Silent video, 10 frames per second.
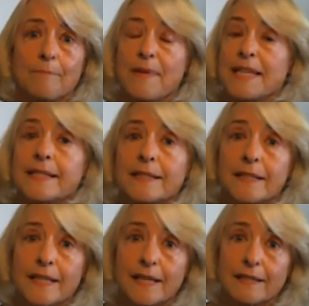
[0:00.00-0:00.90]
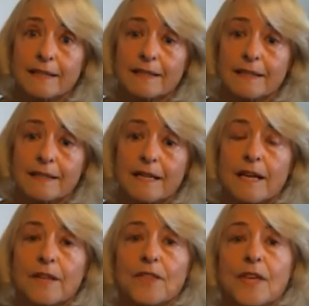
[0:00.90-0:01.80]
basically
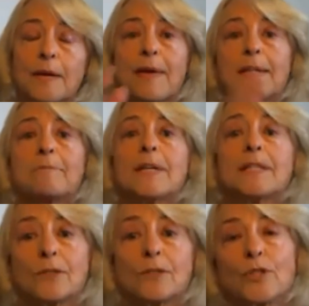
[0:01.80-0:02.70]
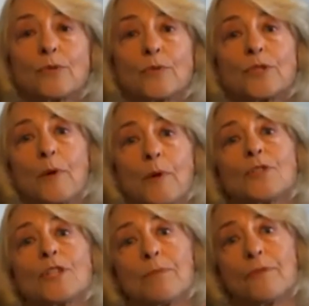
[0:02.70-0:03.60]
the amendments, which were
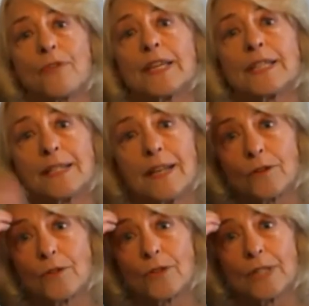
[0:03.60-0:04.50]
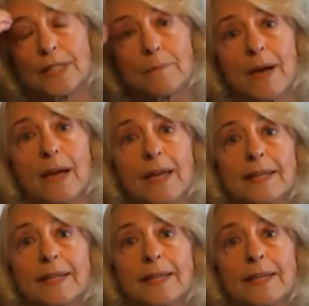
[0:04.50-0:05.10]
supposed to prevent another thalidomide,